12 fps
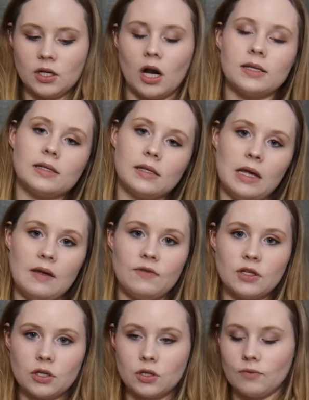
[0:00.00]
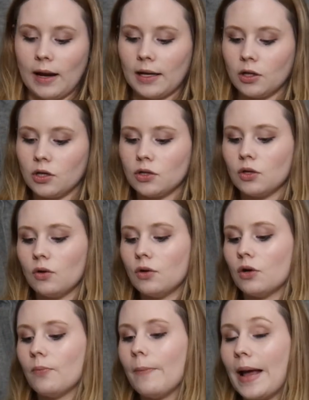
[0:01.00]
not a sleeve, it's just a regular, so
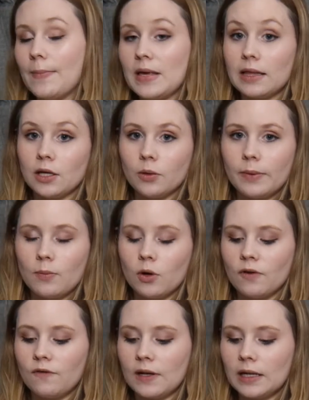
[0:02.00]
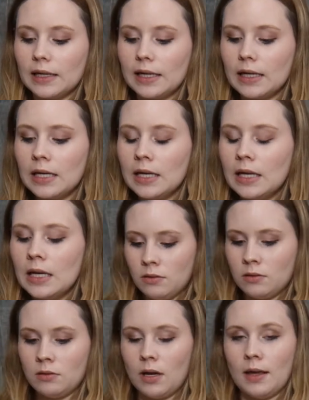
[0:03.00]
there might be a little bit more fiddling.
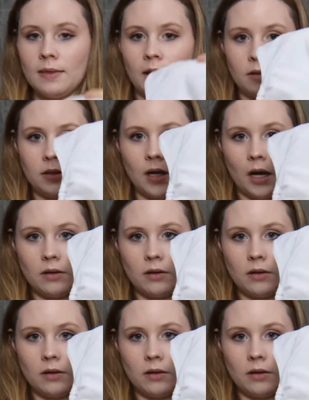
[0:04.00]
And then it's done.